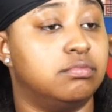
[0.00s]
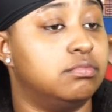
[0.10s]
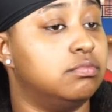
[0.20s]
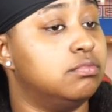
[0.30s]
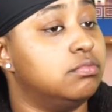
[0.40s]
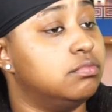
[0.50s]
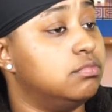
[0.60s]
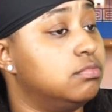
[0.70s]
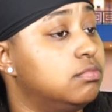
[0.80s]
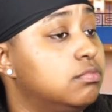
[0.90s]

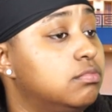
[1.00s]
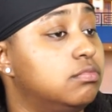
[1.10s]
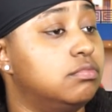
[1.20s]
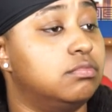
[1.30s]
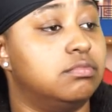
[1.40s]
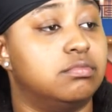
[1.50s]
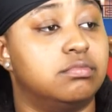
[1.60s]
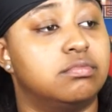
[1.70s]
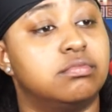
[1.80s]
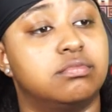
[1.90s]

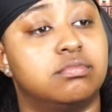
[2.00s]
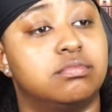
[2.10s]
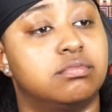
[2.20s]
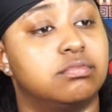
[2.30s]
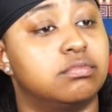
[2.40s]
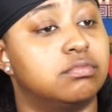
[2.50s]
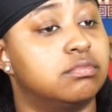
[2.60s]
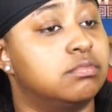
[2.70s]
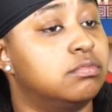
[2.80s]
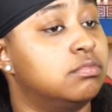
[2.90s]
(not speaking)